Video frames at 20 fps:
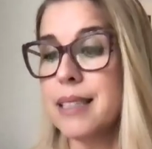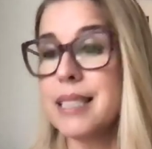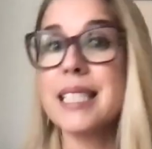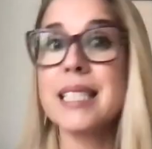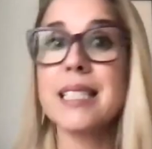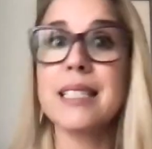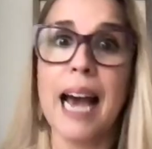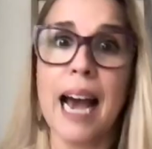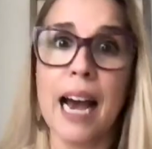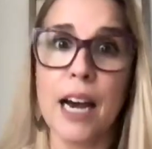
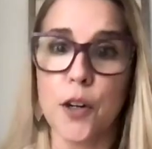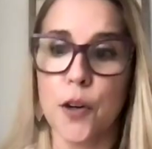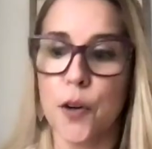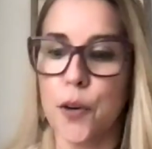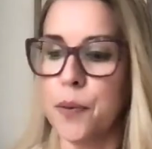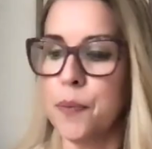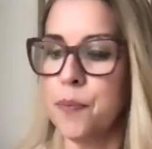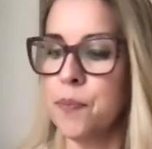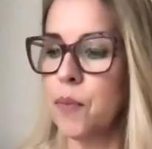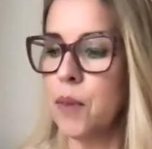
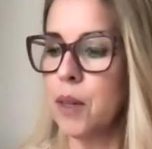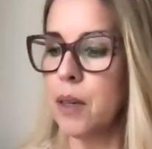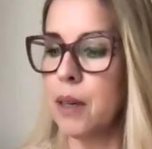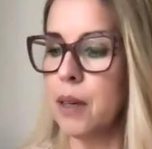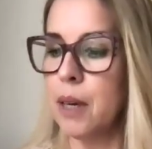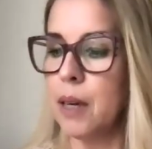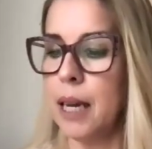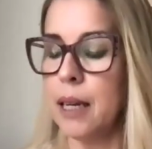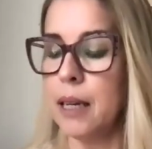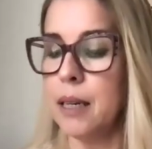Saturn
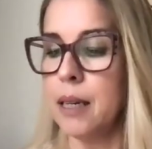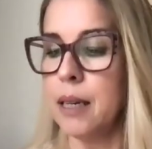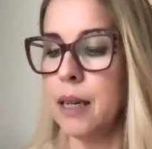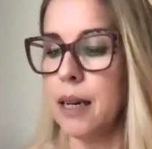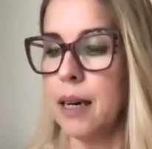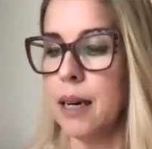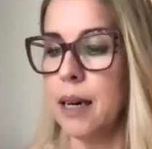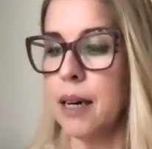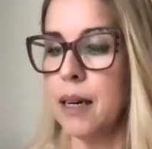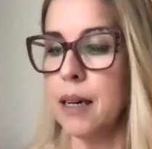
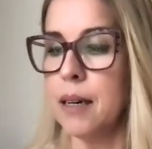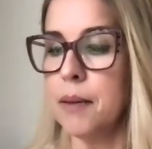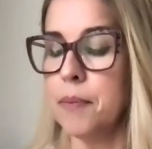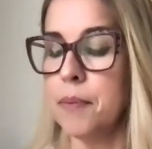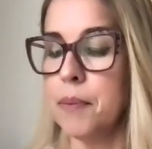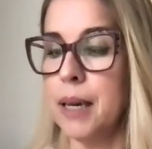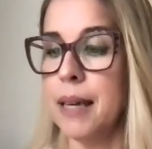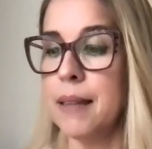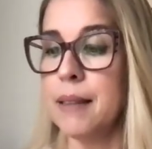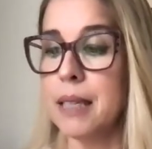in
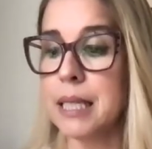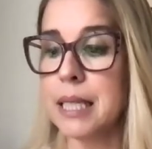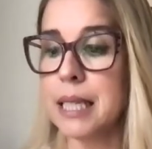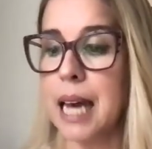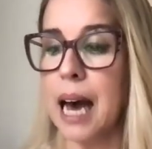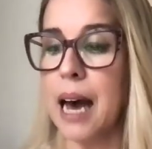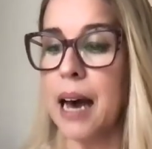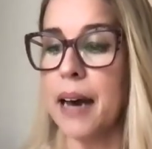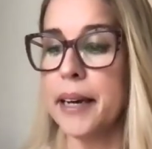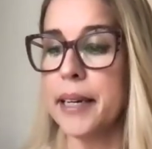the
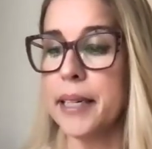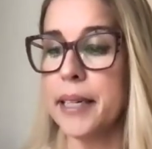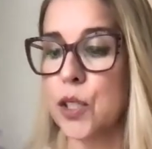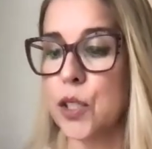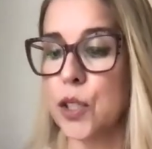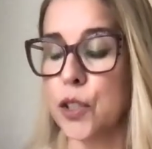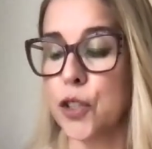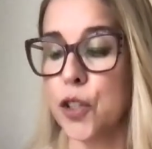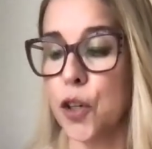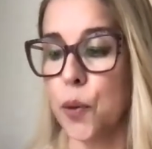skies
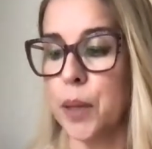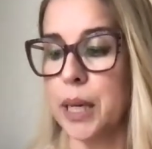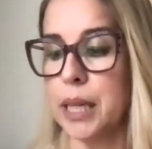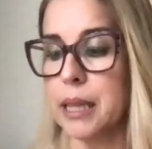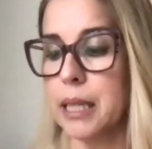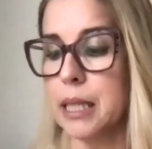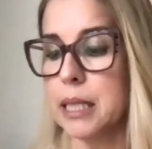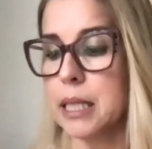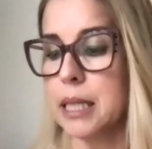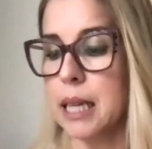
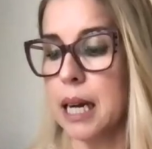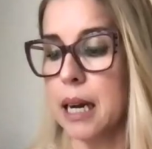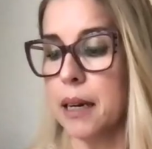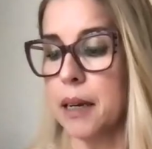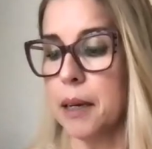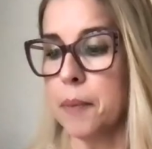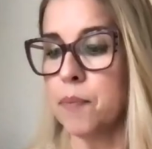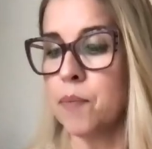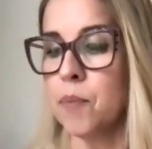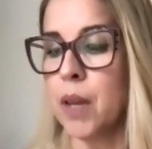during this
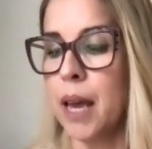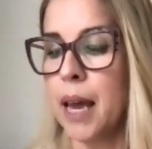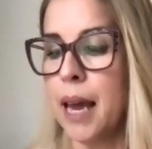time.